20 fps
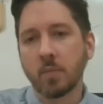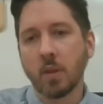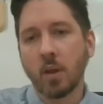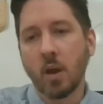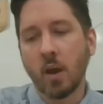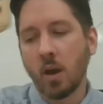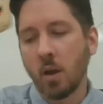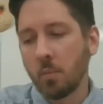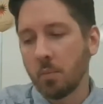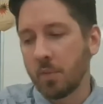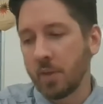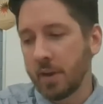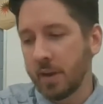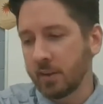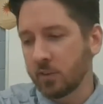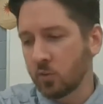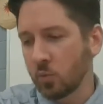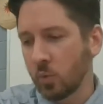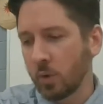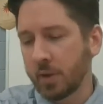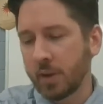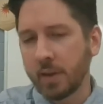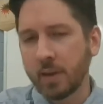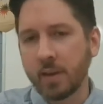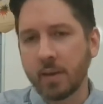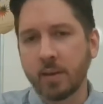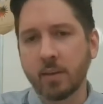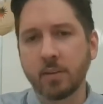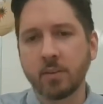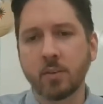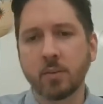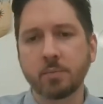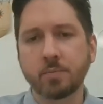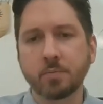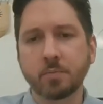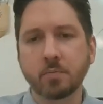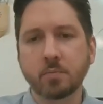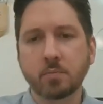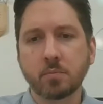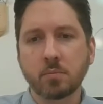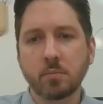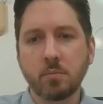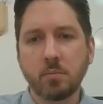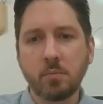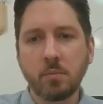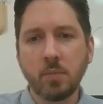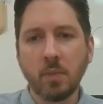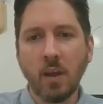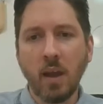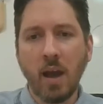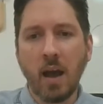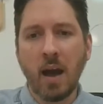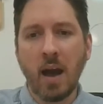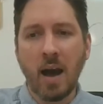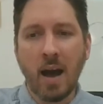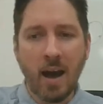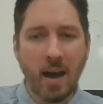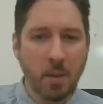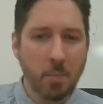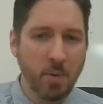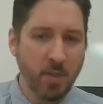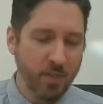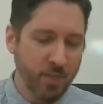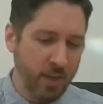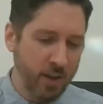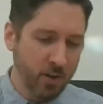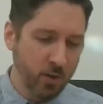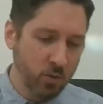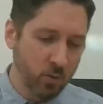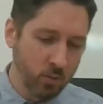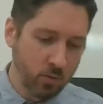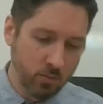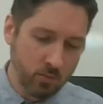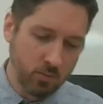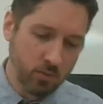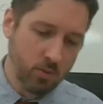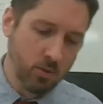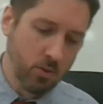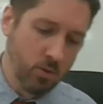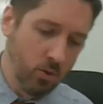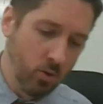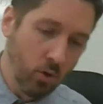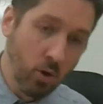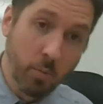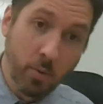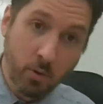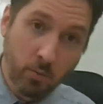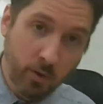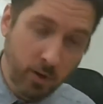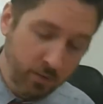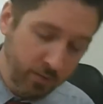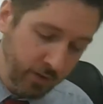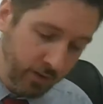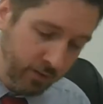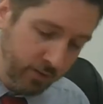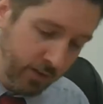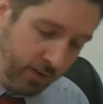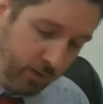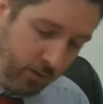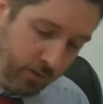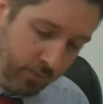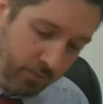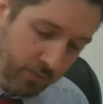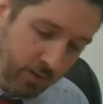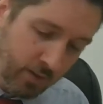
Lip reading: The next one is a hypothetical, well, I better write fast, hang on.